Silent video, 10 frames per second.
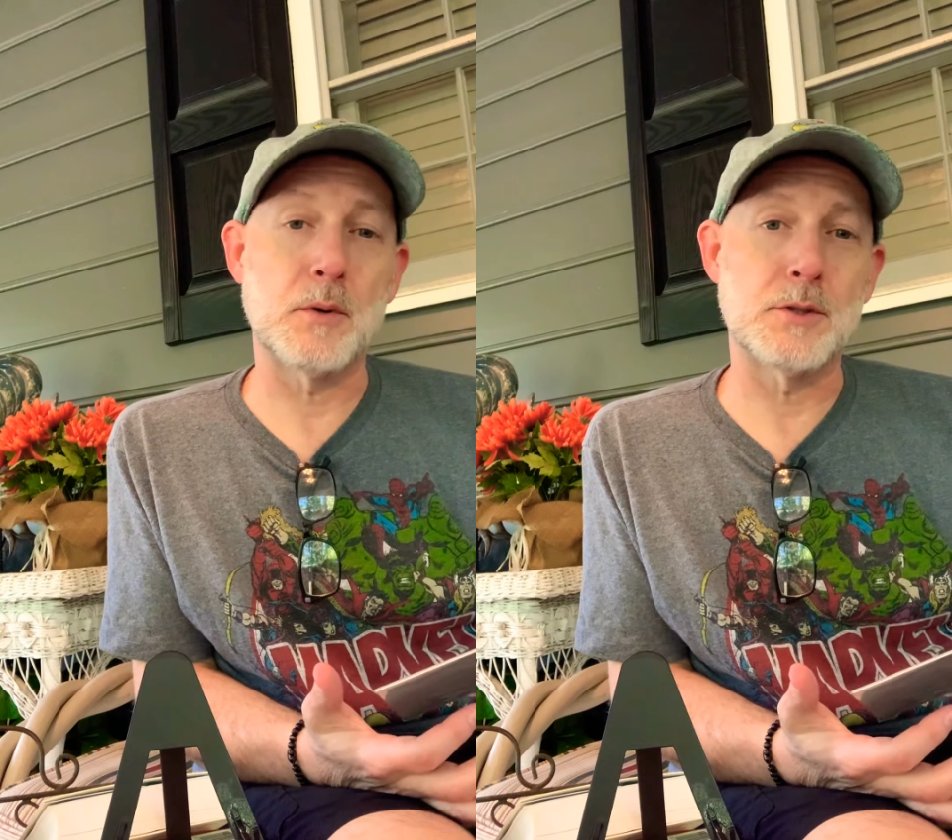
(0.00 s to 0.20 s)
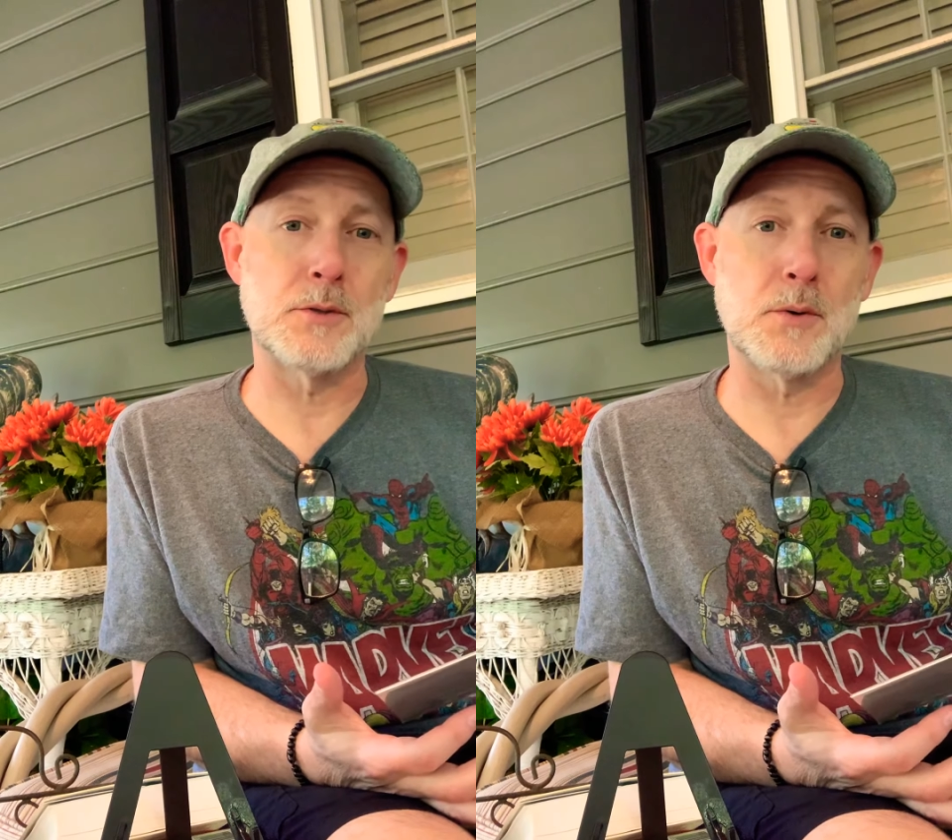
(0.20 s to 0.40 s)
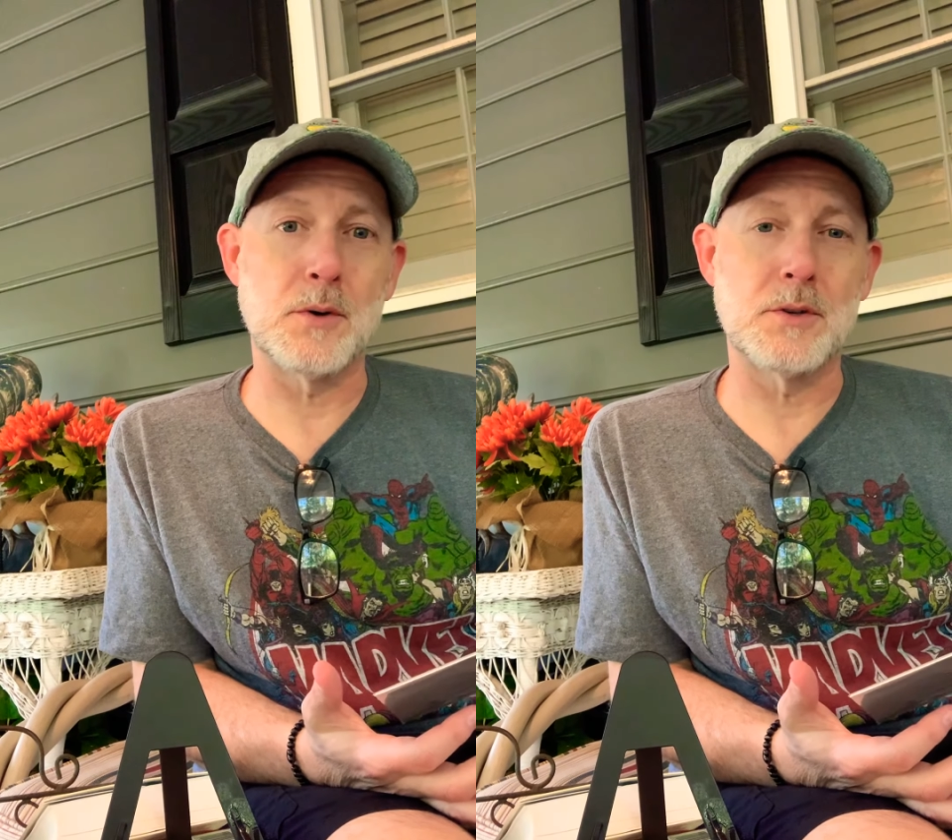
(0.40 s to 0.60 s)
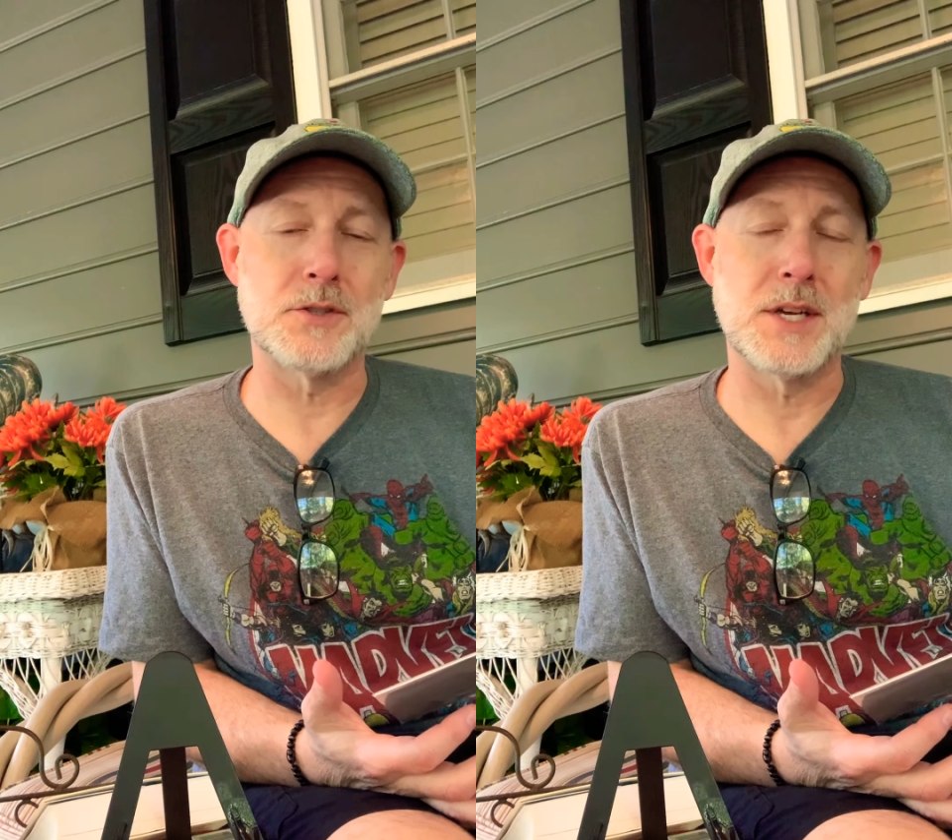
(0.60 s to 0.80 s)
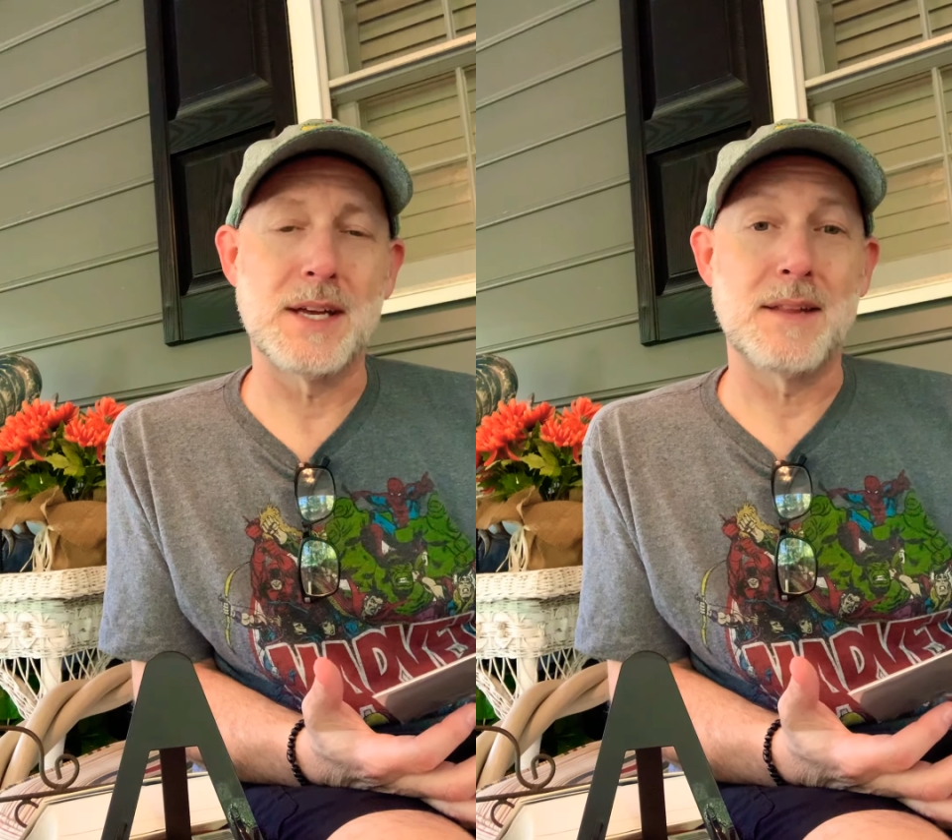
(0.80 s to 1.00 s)
stores
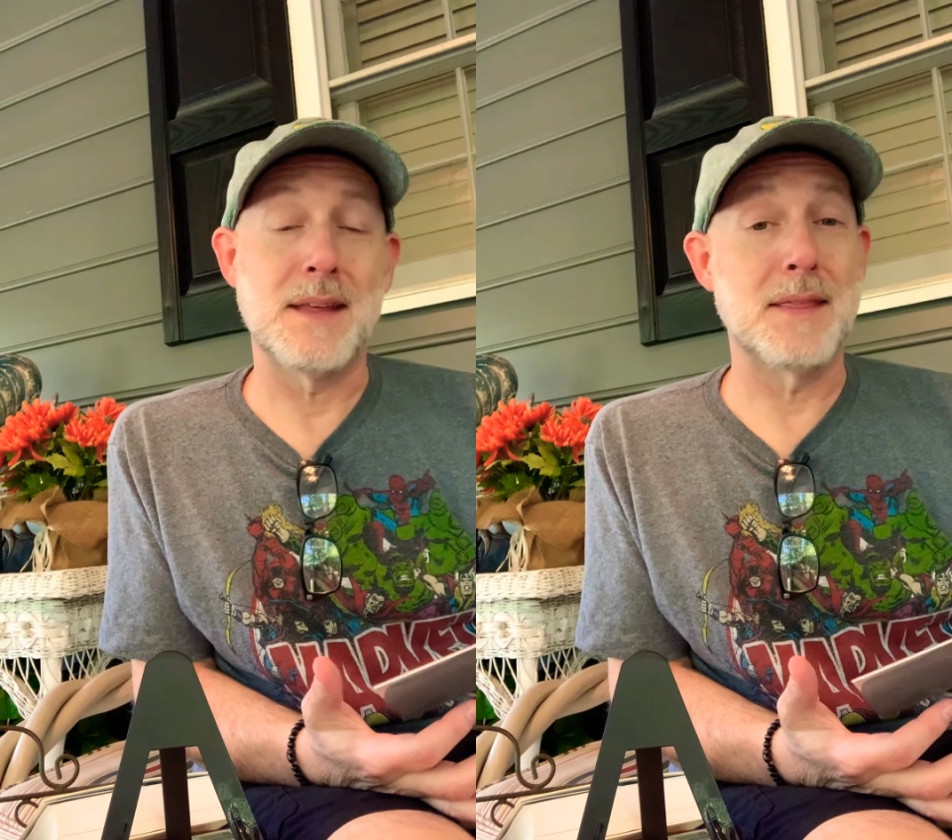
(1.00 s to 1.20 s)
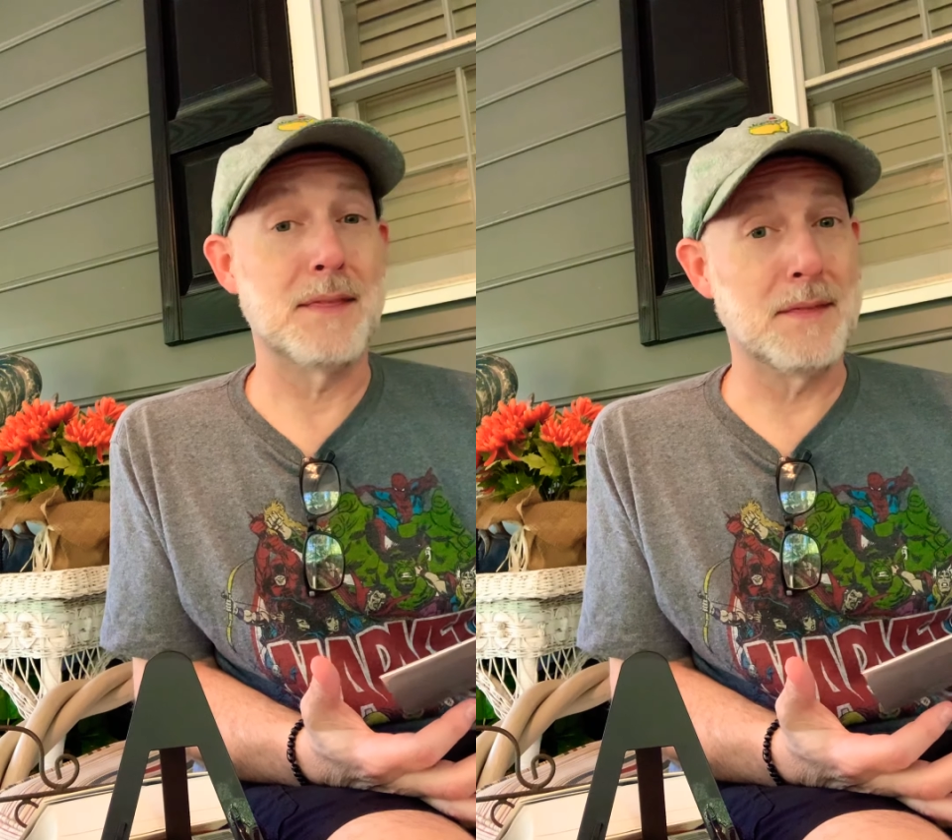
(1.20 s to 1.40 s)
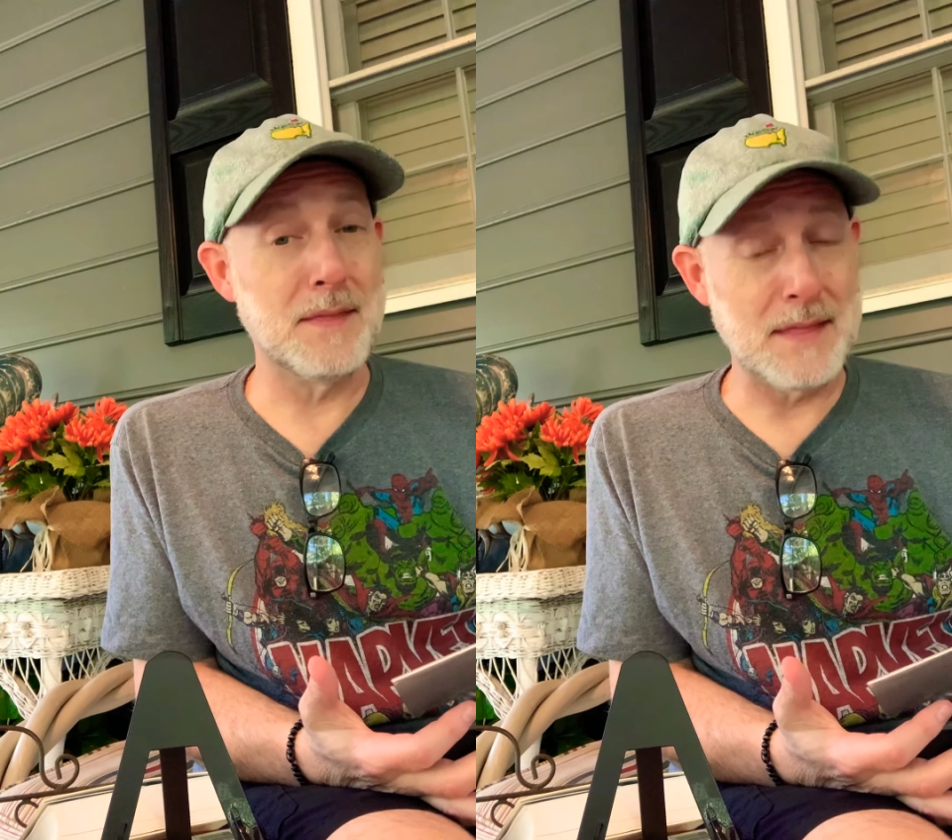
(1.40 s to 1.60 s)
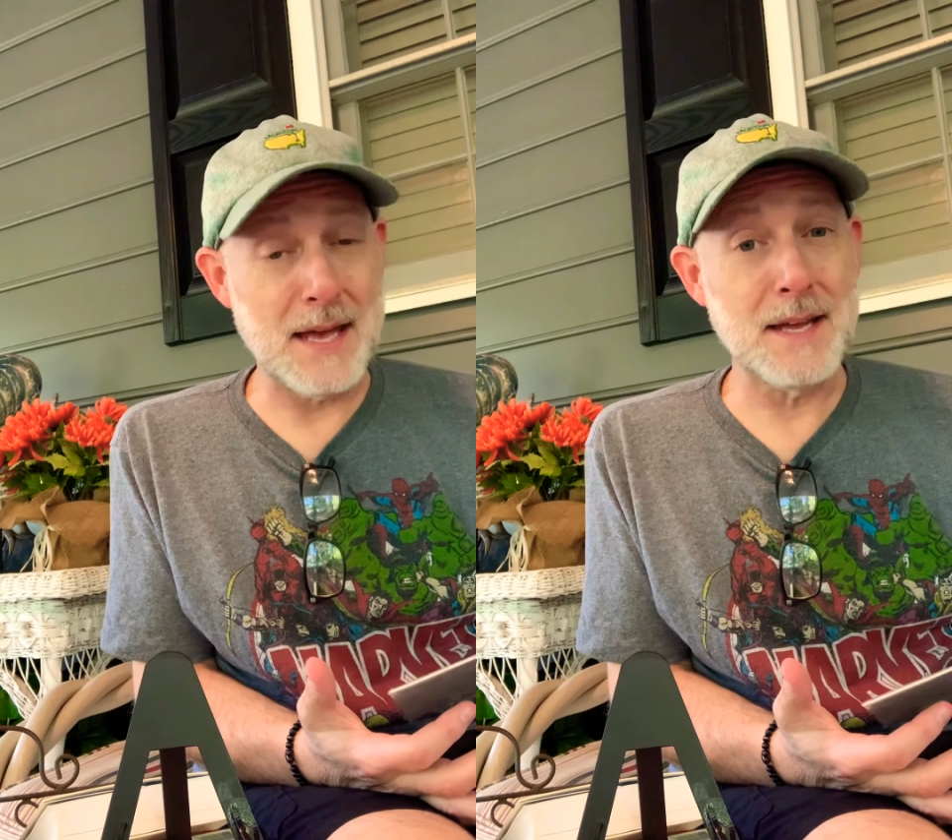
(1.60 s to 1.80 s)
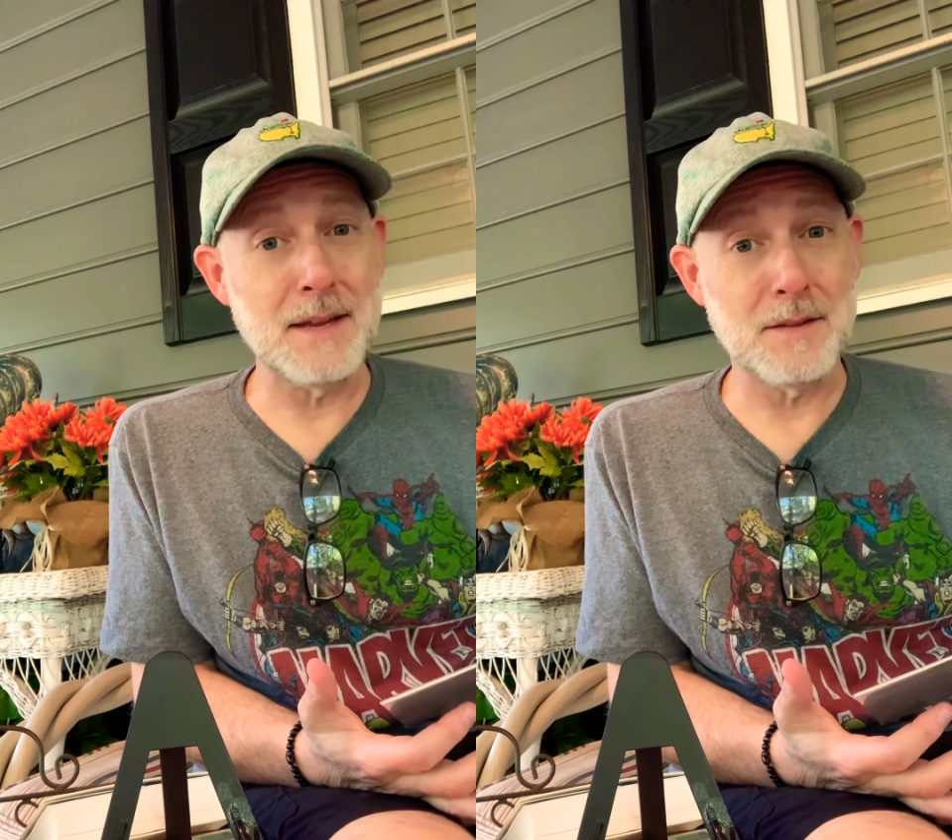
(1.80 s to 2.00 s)
that
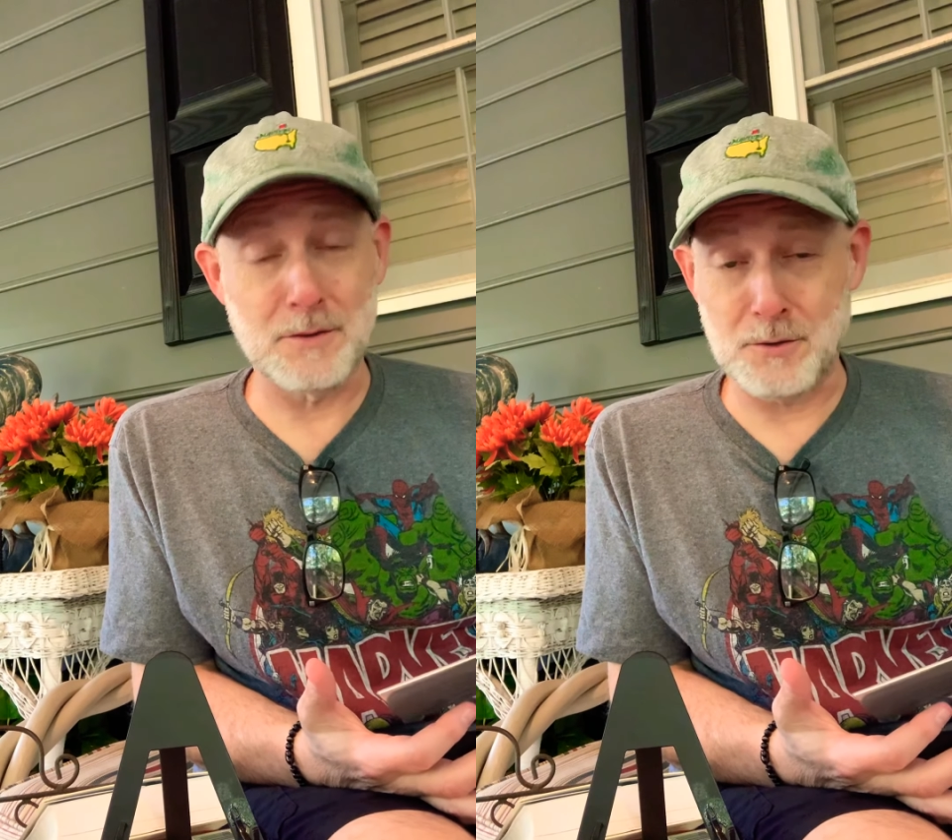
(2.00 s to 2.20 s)
they